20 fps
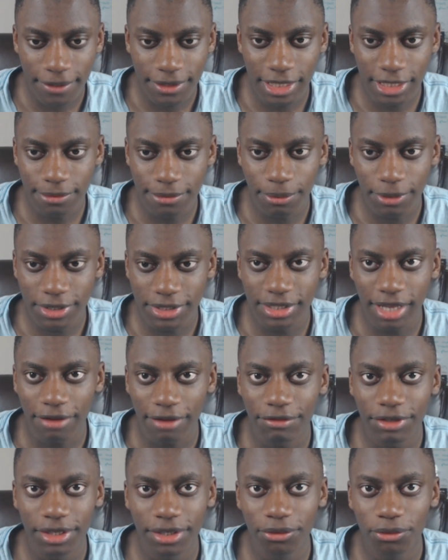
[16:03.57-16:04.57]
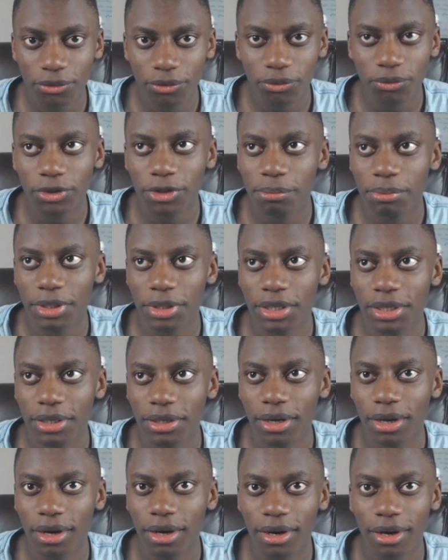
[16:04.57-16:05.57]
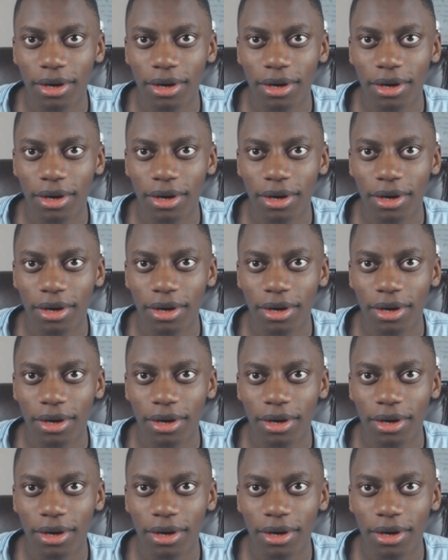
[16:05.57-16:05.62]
6 plus 7 would be